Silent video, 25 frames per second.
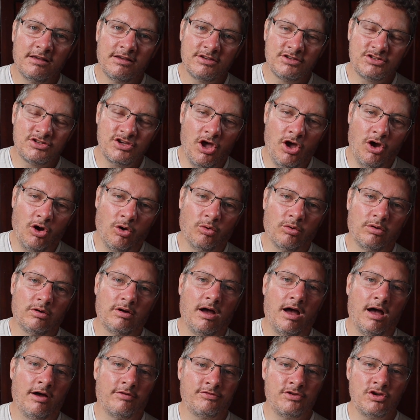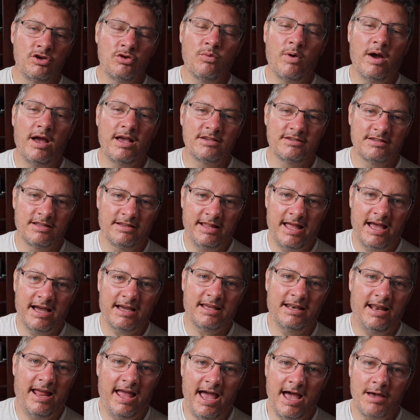So a few ways that
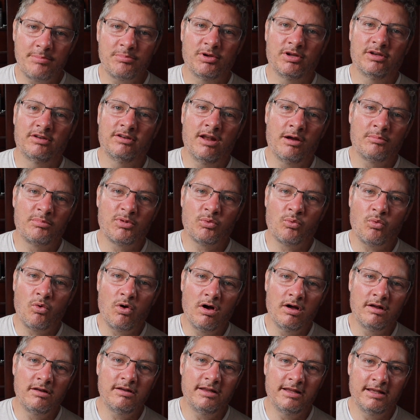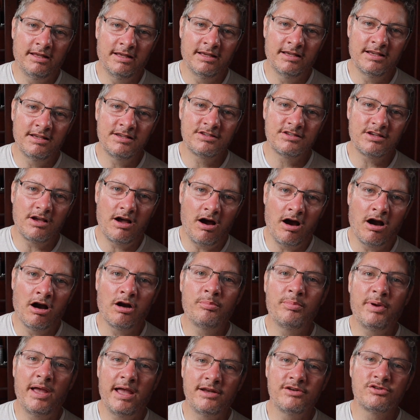can happen. Number one is
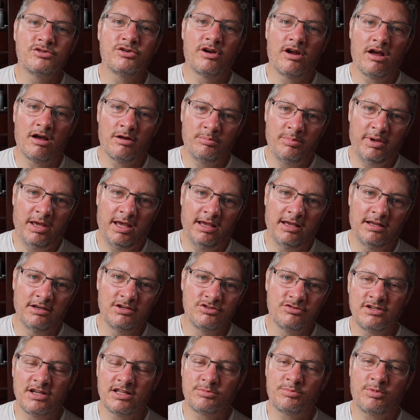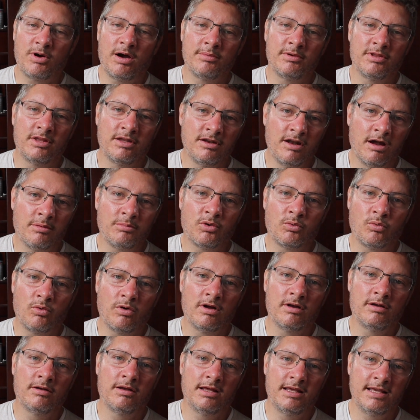our Patreon page. That's probably the number
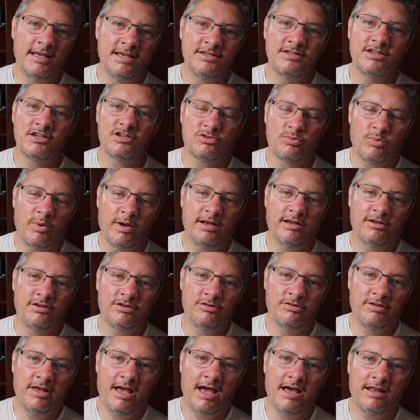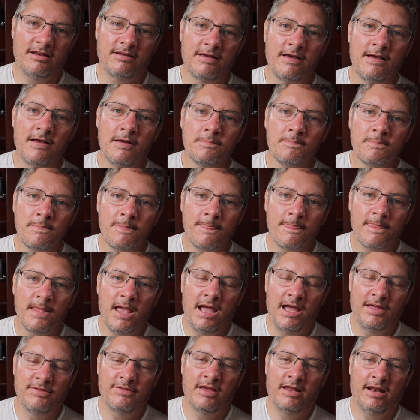one easiest way to do that.
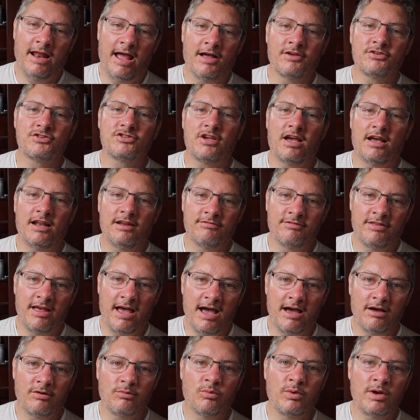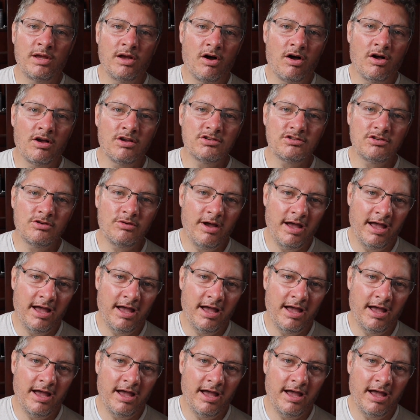And then outside of that, we also